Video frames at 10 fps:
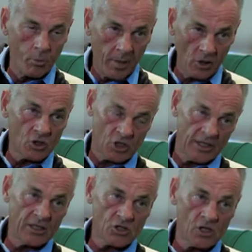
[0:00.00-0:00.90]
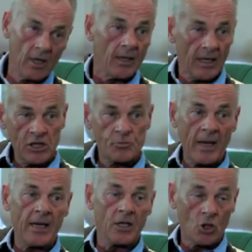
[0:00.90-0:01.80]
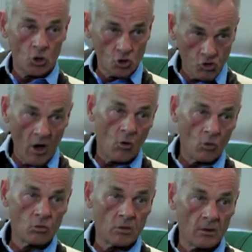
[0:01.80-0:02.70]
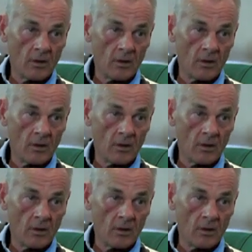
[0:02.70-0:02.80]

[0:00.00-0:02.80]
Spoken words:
politics is being controlled